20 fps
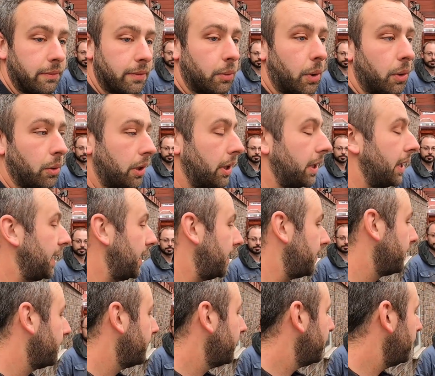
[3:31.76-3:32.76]
with what you
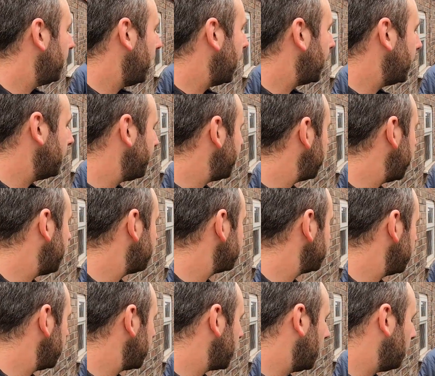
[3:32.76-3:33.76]
need. And they've been
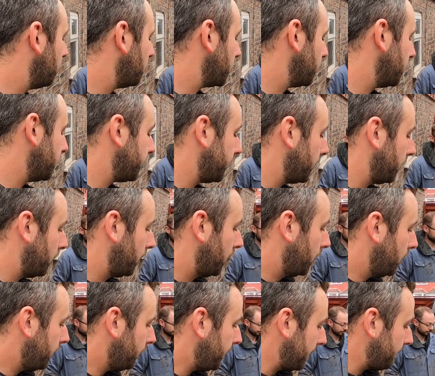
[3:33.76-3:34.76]
absolutely golden. So
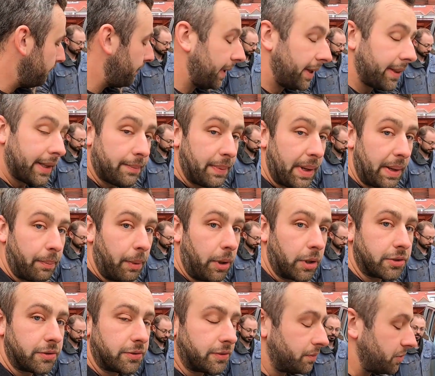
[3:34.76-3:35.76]
that big
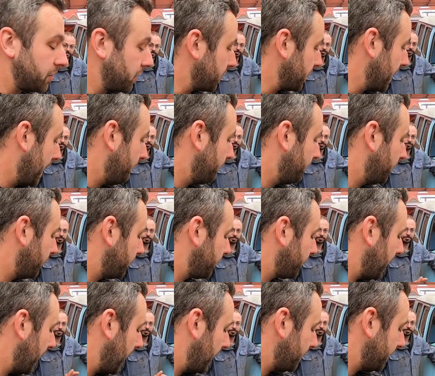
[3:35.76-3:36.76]
box of some Just
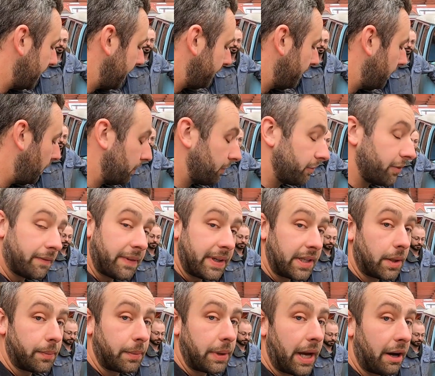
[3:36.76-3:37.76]
Campers, and the other ones from
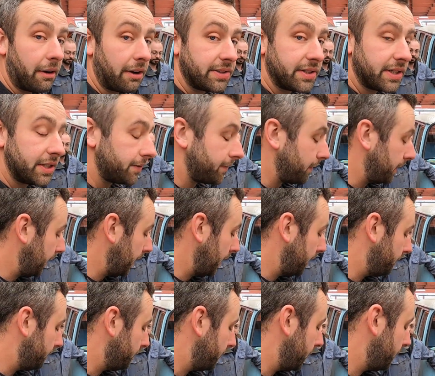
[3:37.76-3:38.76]
VW Heritage for the
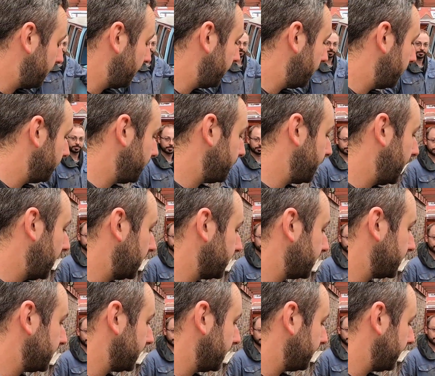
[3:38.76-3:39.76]
performance parts
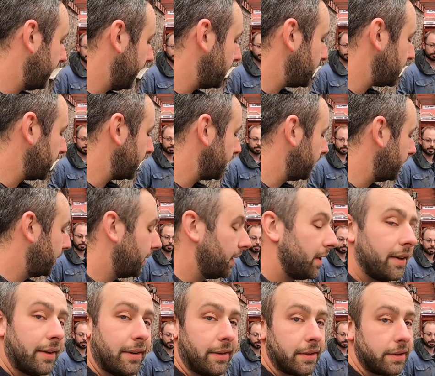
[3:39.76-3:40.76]
and stuff for the engine.
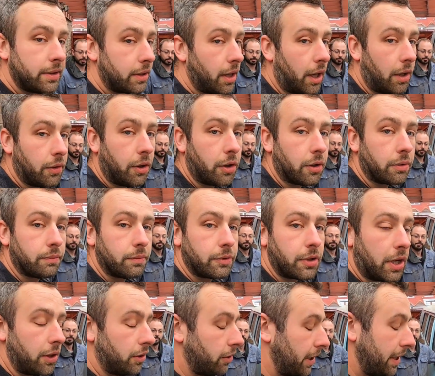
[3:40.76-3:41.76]
Can't
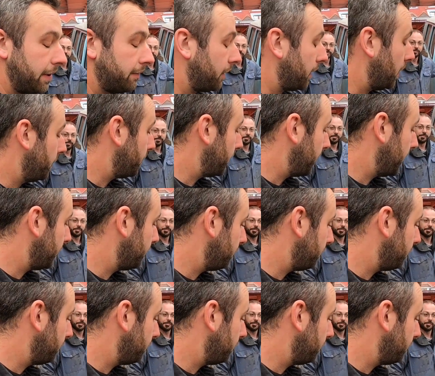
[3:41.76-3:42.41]
knock either company.